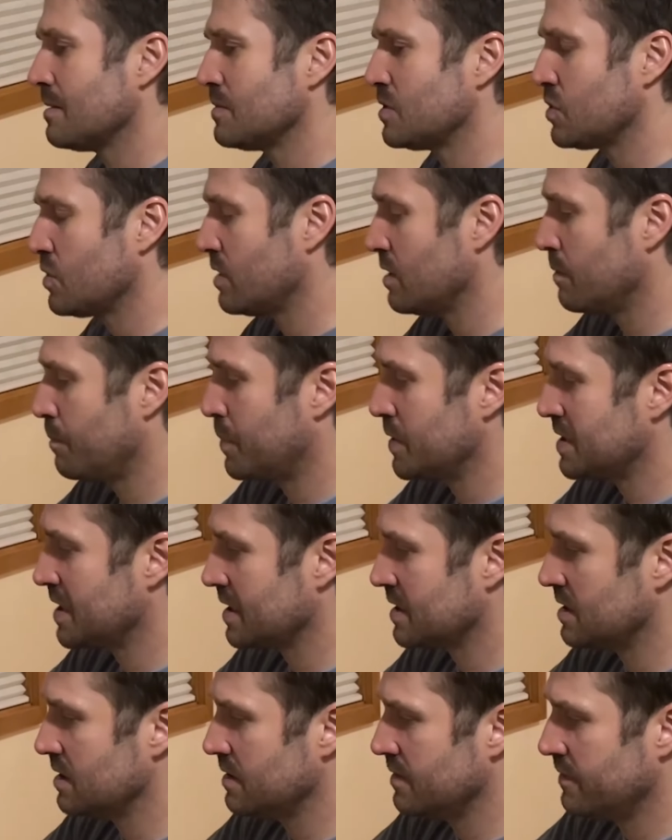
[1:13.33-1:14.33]
sort of
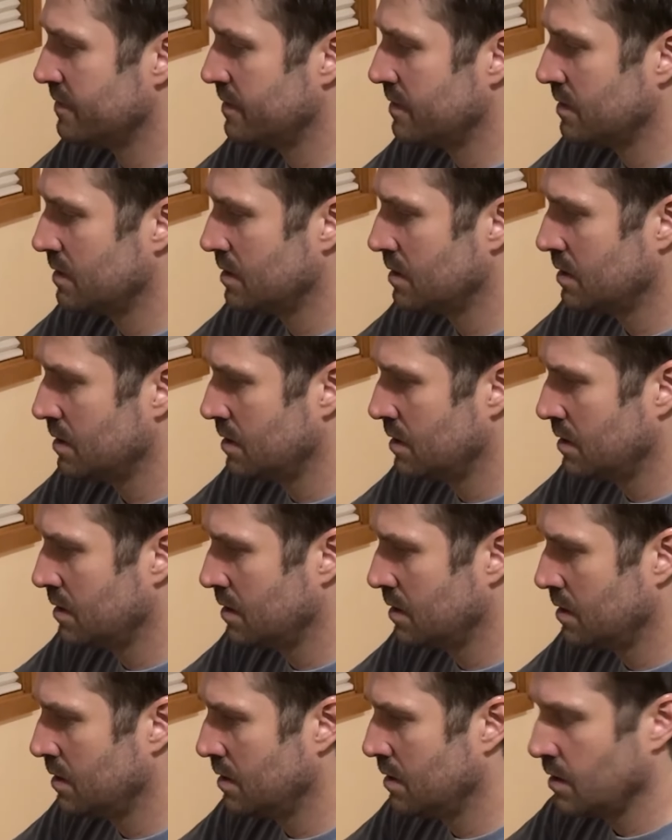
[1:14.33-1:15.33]
protective
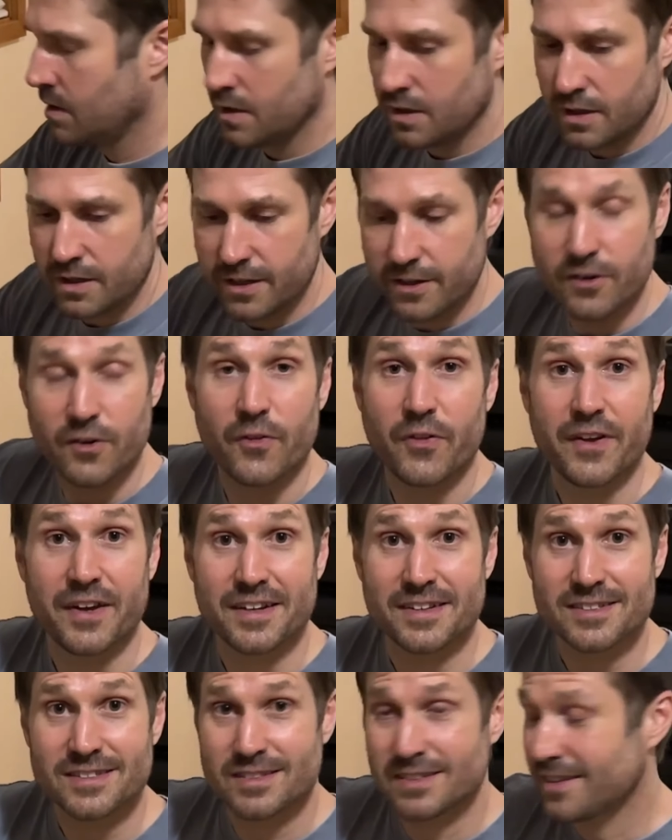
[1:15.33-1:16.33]
ear things.